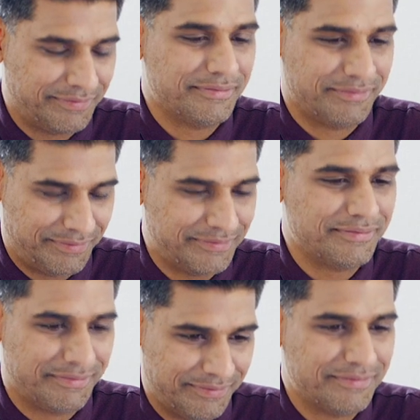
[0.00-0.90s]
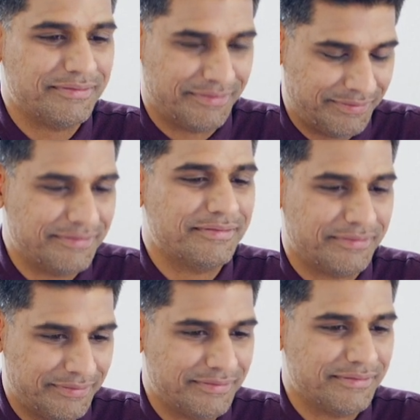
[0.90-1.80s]
to do is you
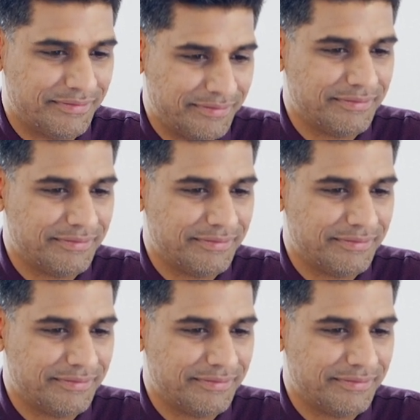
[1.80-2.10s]
need to be